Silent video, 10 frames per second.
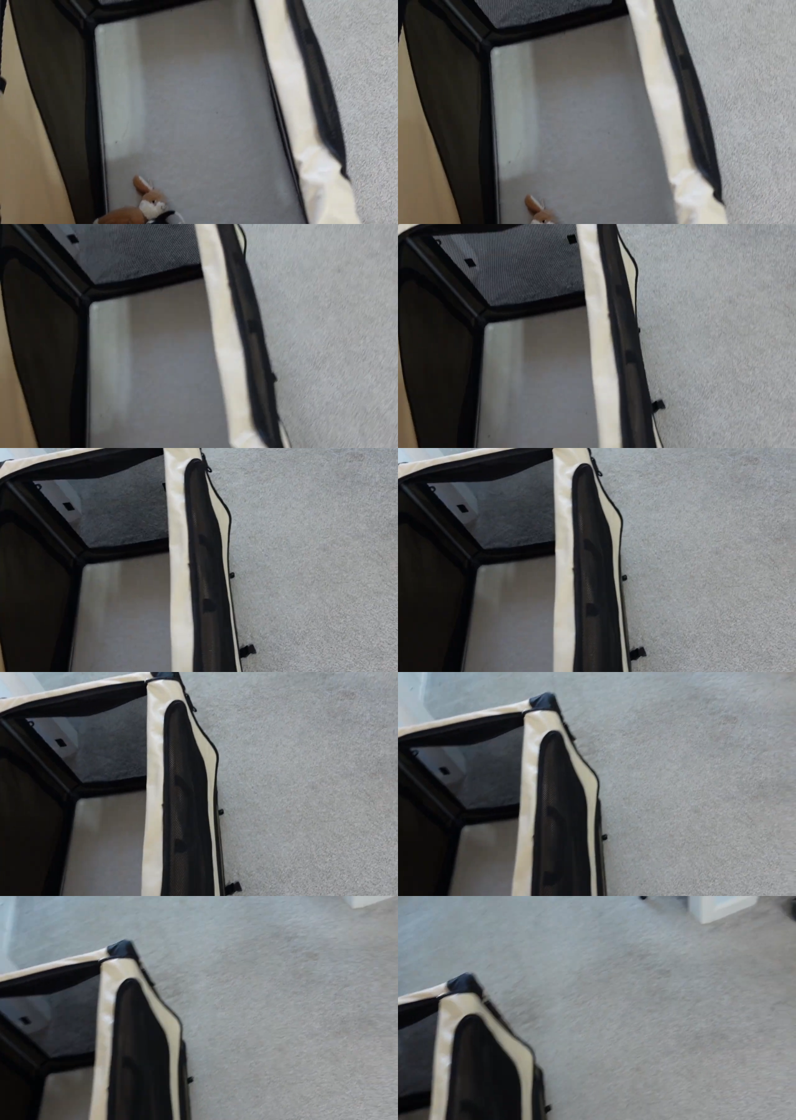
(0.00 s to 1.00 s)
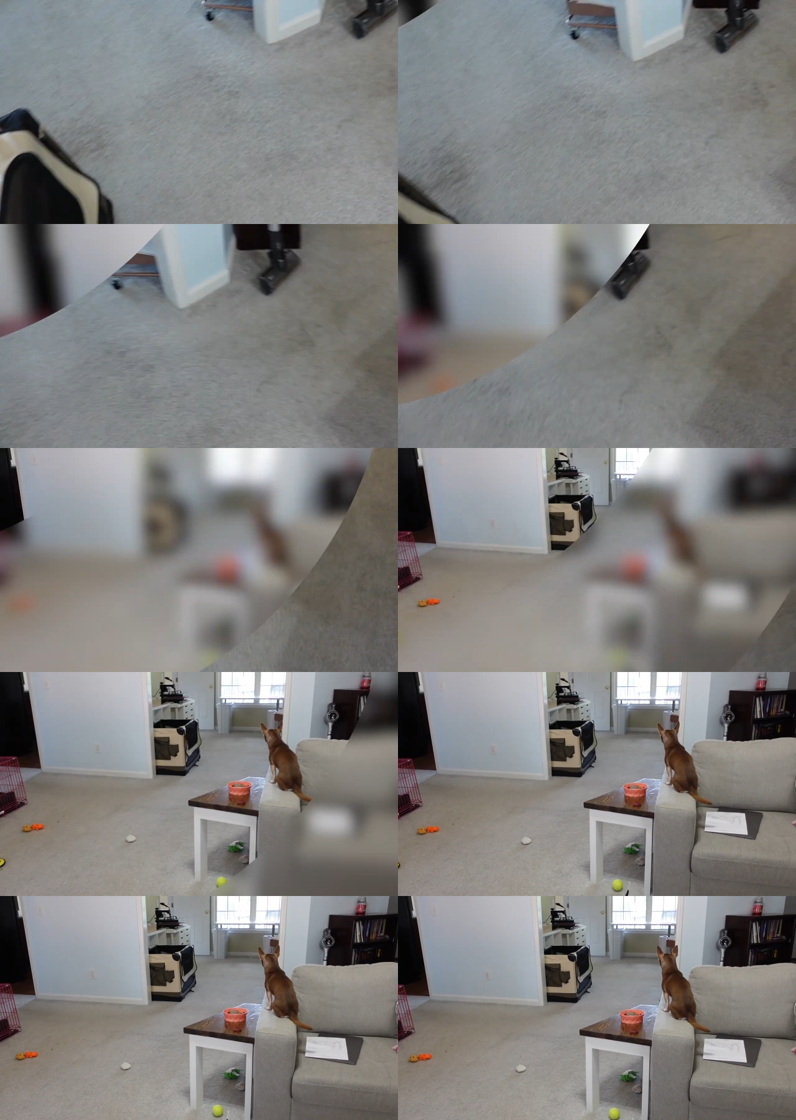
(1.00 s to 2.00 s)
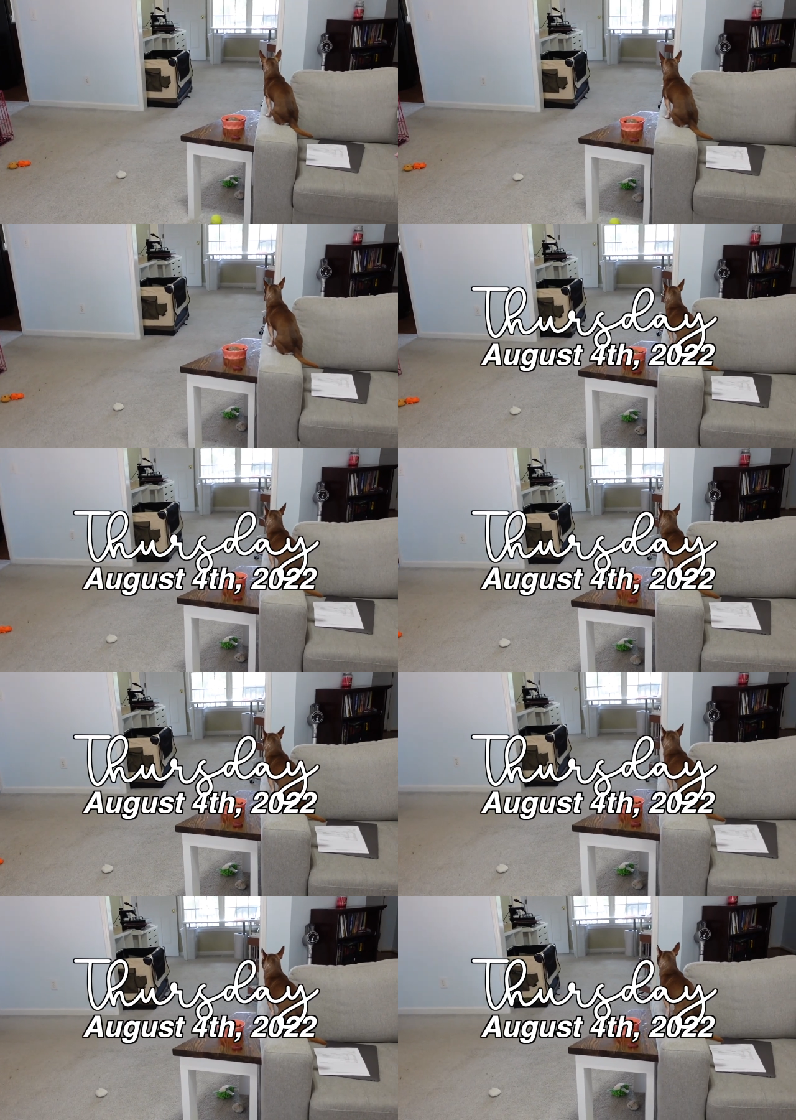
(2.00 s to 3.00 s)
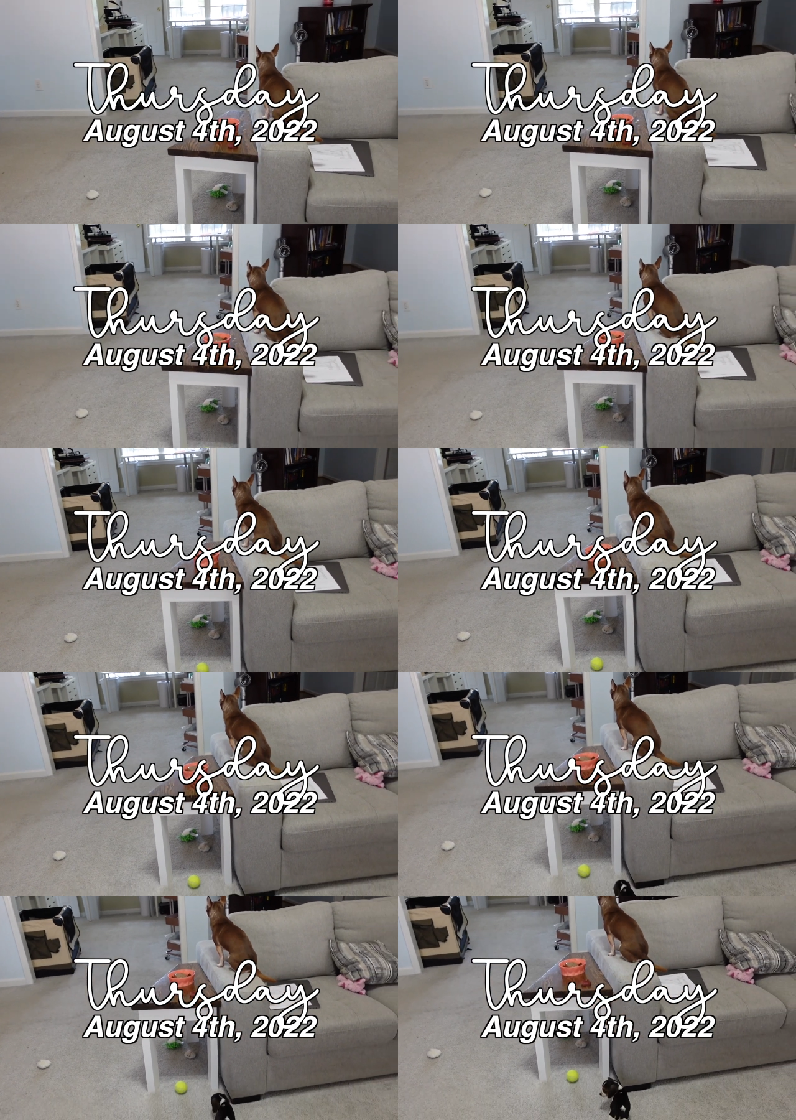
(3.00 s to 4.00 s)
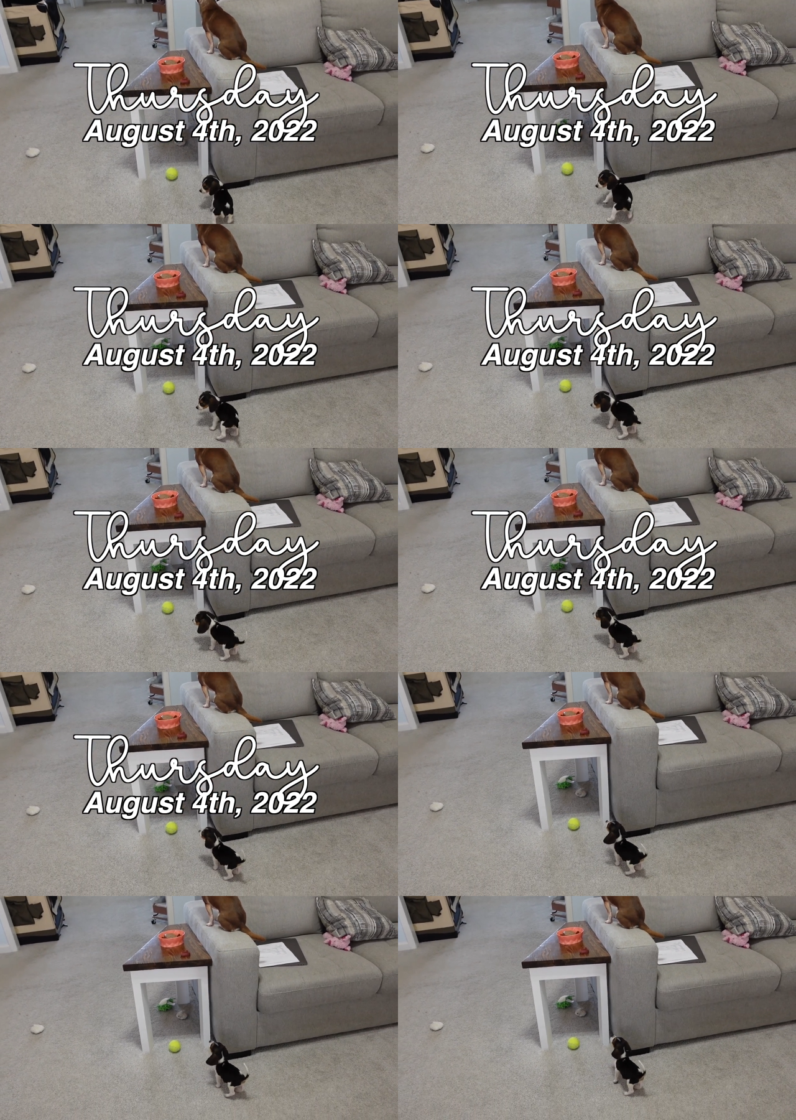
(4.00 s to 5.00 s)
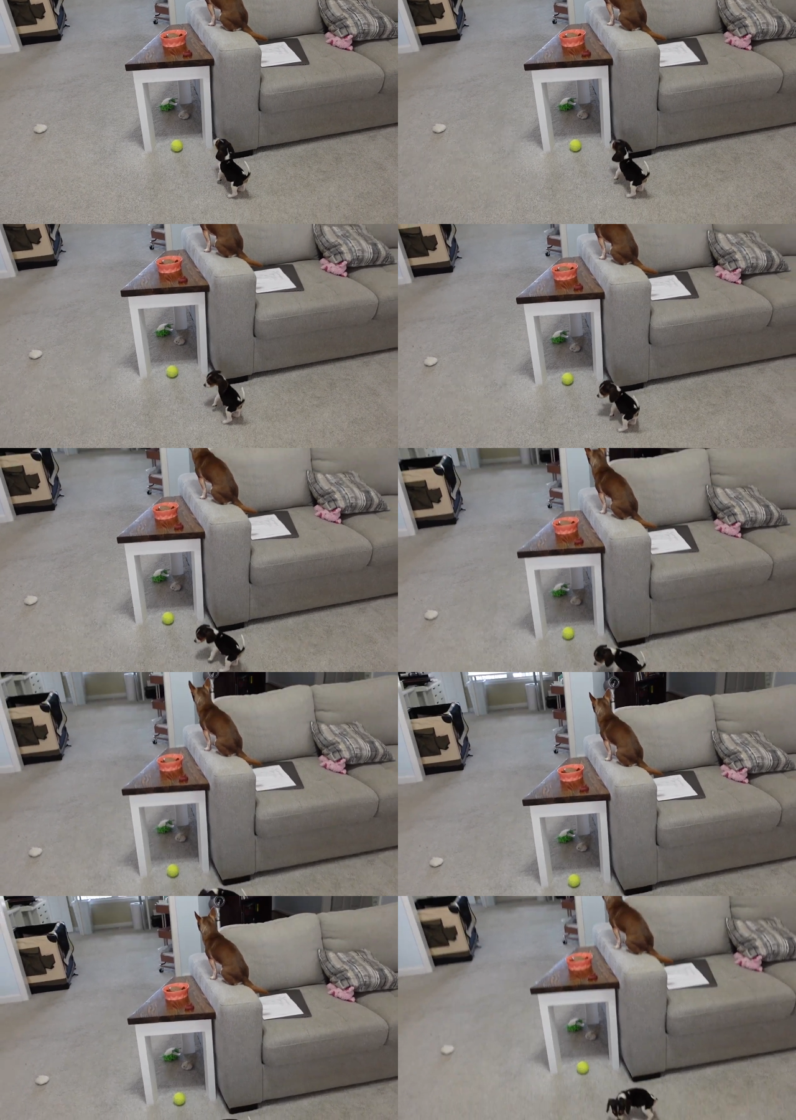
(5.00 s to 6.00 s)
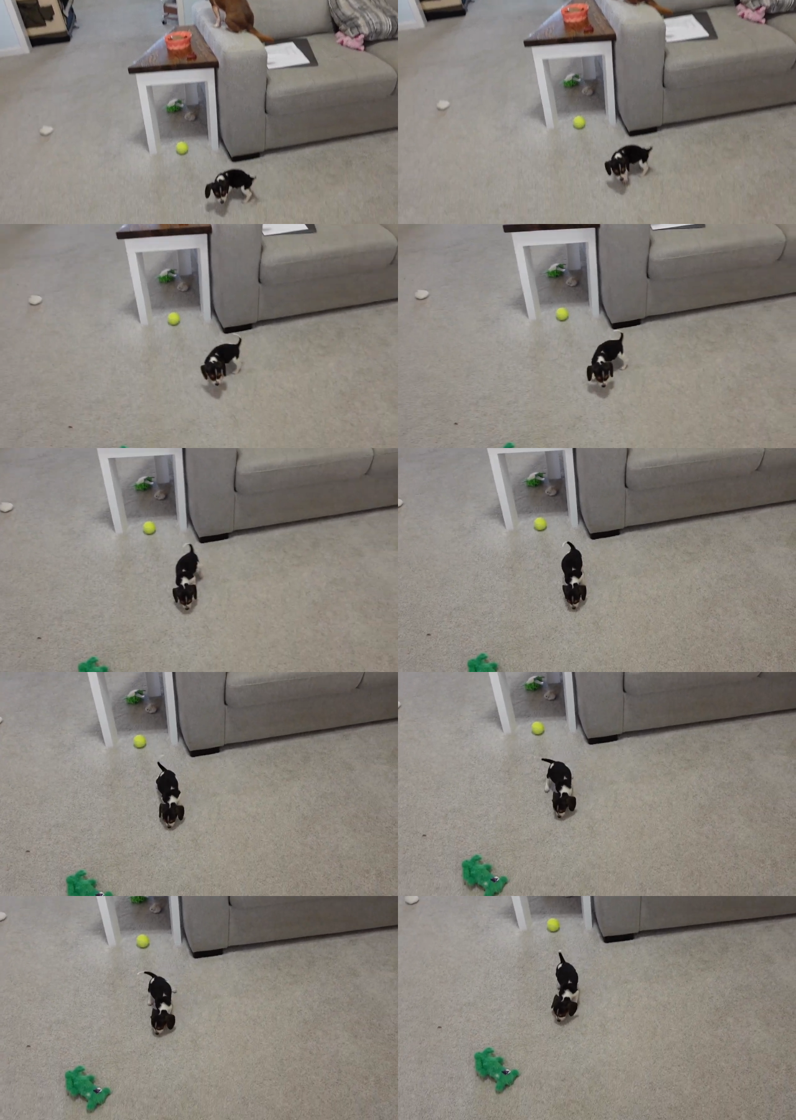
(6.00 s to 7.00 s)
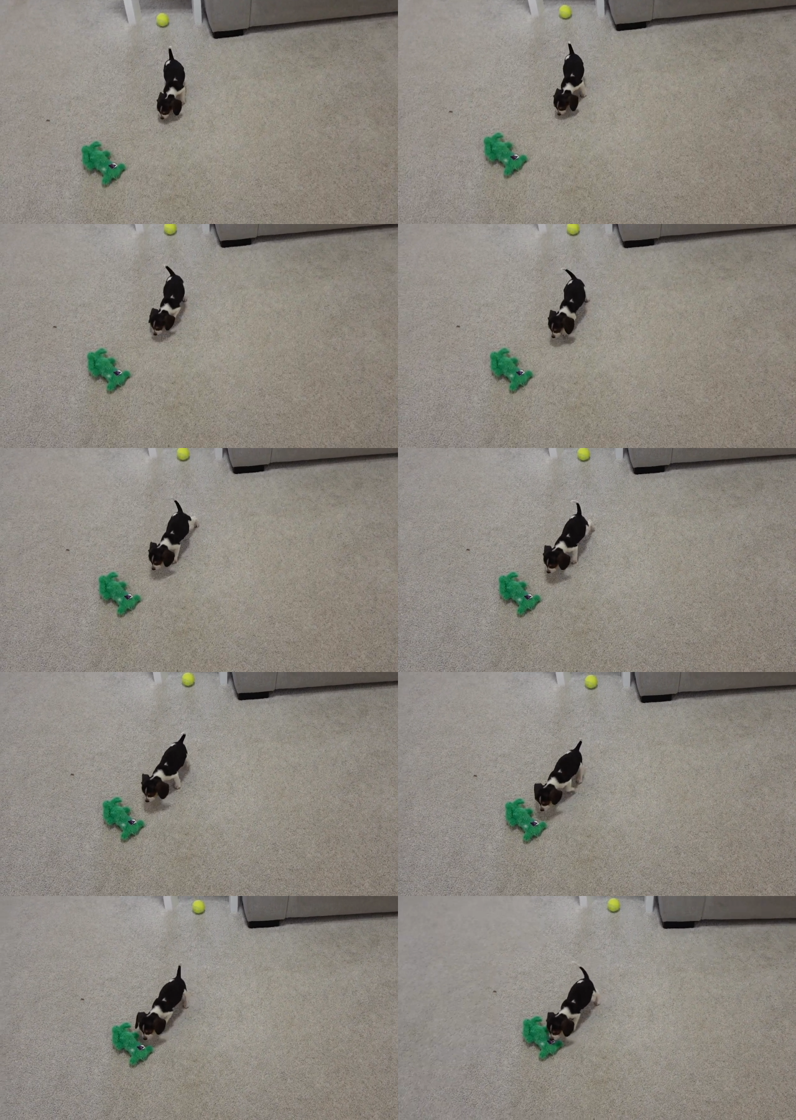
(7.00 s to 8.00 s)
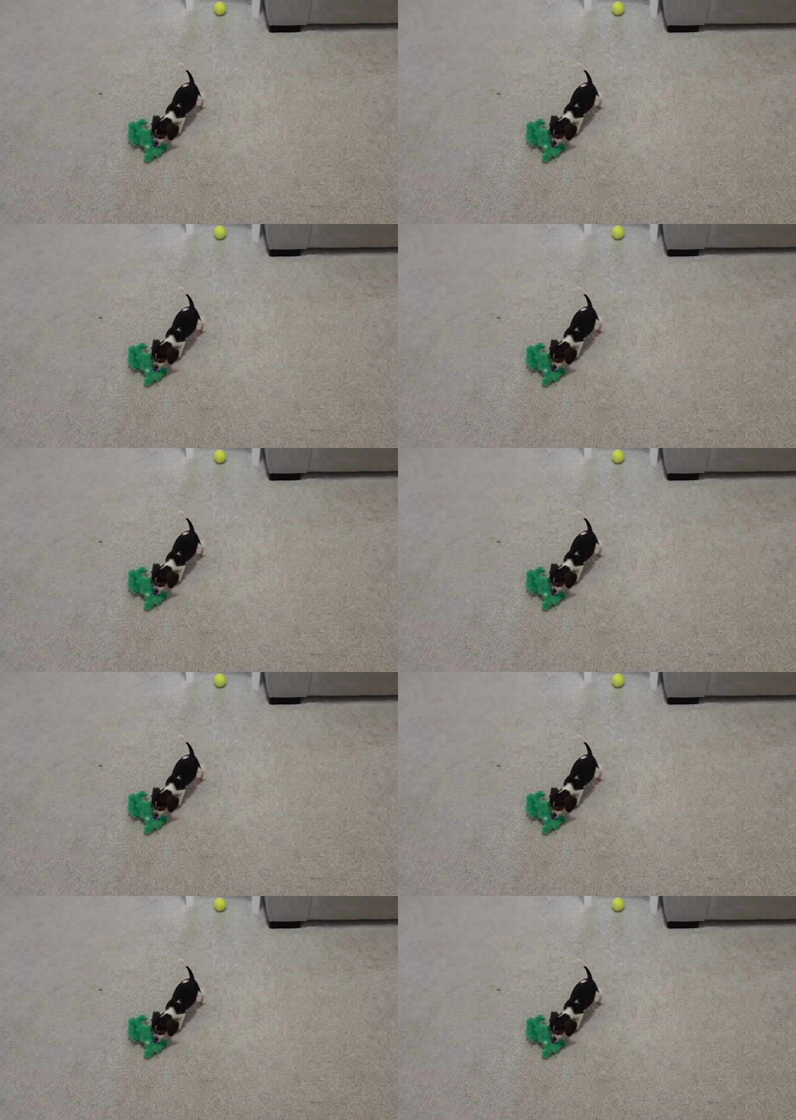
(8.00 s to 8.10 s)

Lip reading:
(no speaker visible)